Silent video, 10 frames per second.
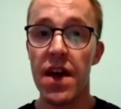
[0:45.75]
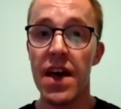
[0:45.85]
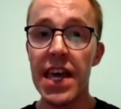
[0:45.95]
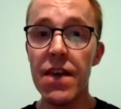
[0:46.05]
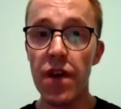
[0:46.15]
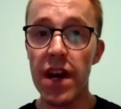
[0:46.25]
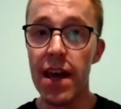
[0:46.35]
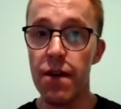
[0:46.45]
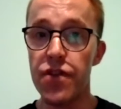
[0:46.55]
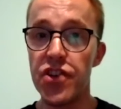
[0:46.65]
even
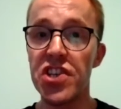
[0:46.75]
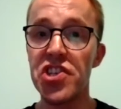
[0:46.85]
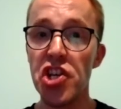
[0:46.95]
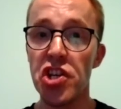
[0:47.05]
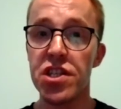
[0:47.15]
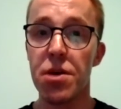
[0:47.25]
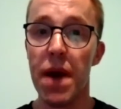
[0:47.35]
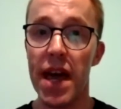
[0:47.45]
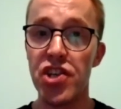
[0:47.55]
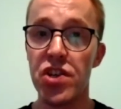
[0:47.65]
if the decisions the
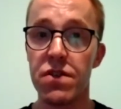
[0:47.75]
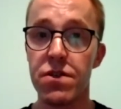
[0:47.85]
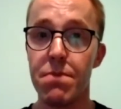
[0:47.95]
patient's